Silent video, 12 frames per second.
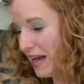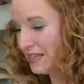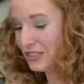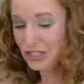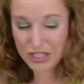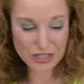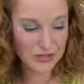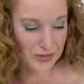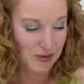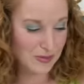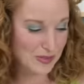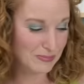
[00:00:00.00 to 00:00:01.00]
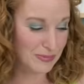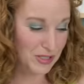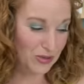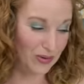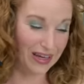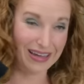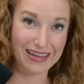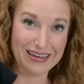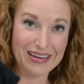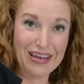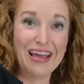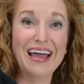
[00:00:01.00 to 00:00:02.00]
had to choose
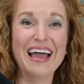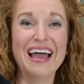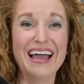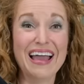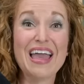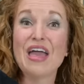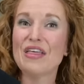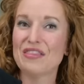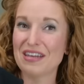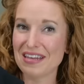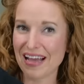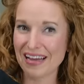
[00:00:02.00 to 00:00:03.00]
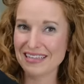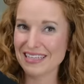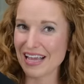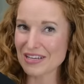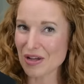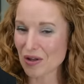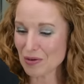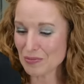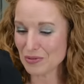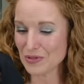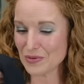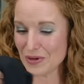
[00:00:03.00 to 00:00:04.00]
between the ninety-eight dollar
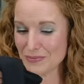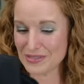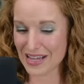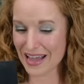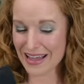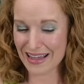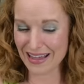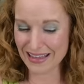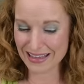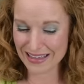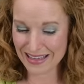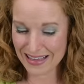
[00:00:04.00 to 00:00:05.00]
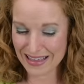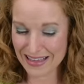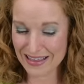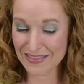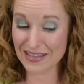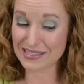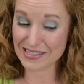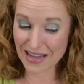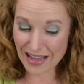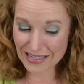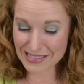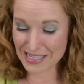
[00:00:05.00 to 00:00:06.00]
blue rib tank that's
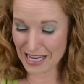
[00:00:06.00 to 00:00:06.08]
not a